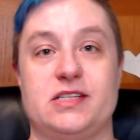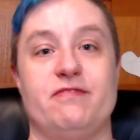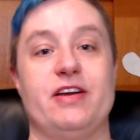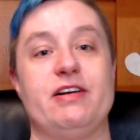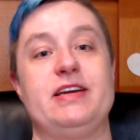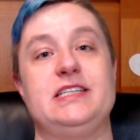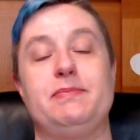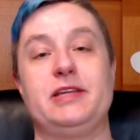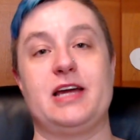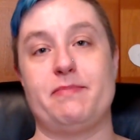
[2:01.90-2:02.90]
of very
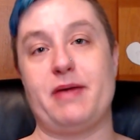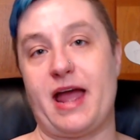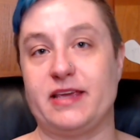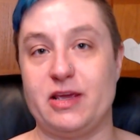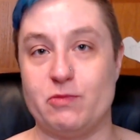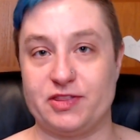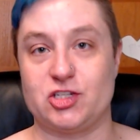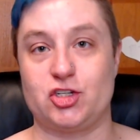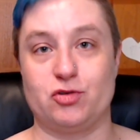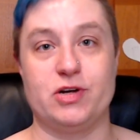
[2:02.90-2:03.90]
deeply unpacking what the
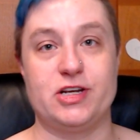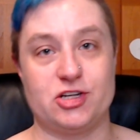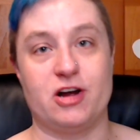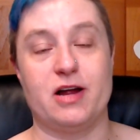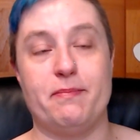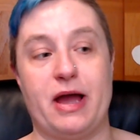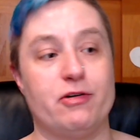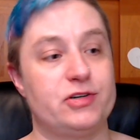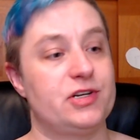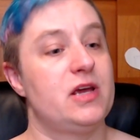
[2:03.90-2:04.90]
stories are
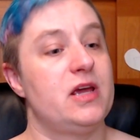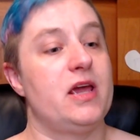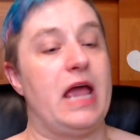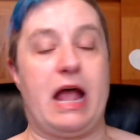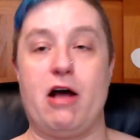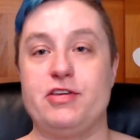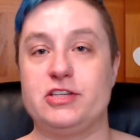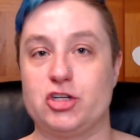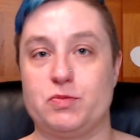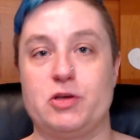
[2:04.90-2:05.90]
about how things
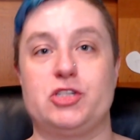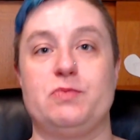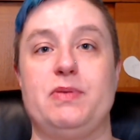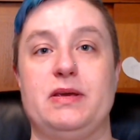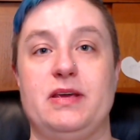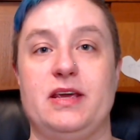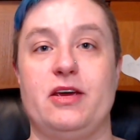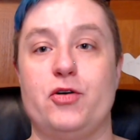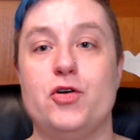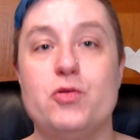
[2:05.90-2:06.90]
are supposed to be,
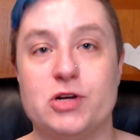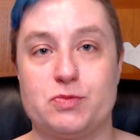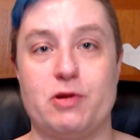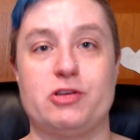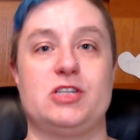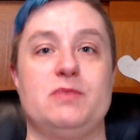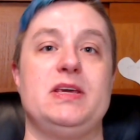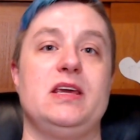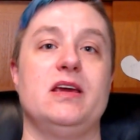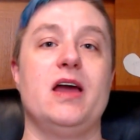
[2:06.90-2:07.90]
who we're supposed to
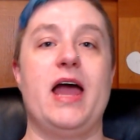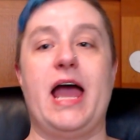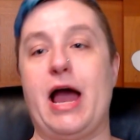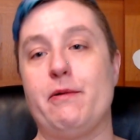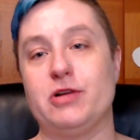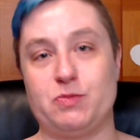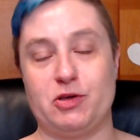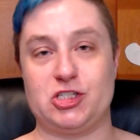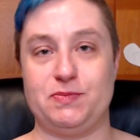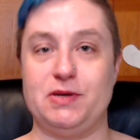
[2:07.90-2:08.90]
be, how we're
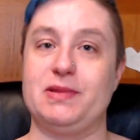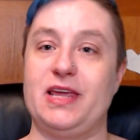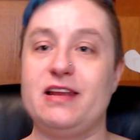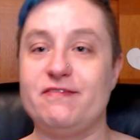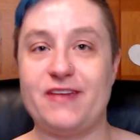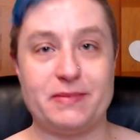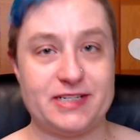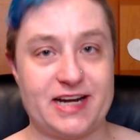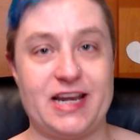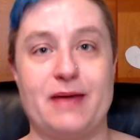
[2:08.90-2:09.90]
supposed to be within family
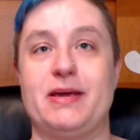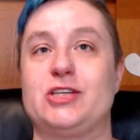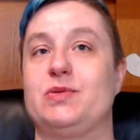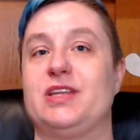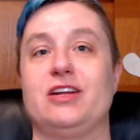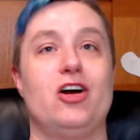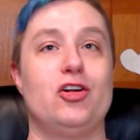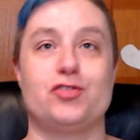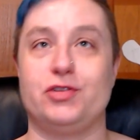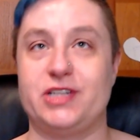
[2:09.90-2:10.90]
dynamics, within
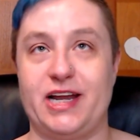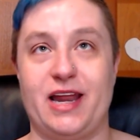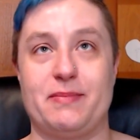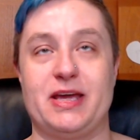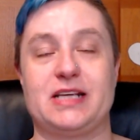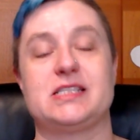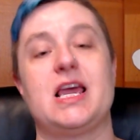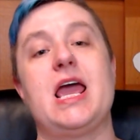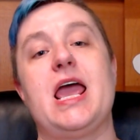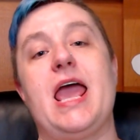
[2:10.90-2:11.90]
cultural dynamics.
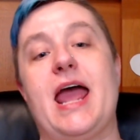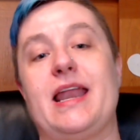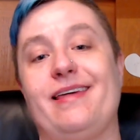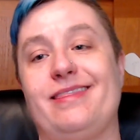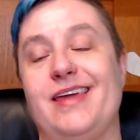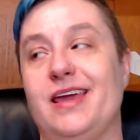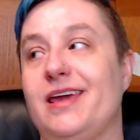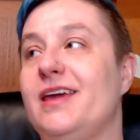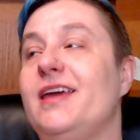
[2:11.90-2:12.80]
And I think,